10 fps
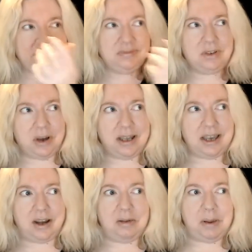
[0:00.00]
dry
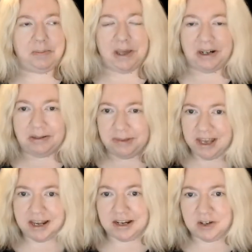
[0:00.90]
down a bit better, but
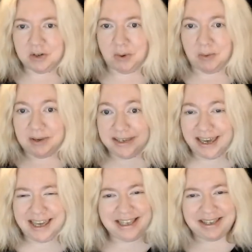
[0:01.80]
that initial one was,
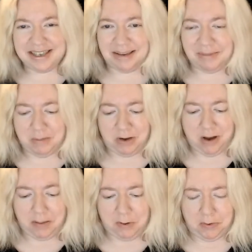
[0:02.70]
hey, this is something my
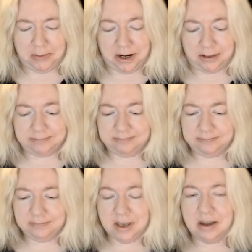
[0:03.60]
grandma would wear.
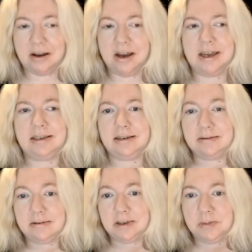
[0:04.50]
Alright,
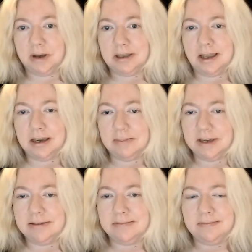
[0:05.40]
we'll spray the neck a bit.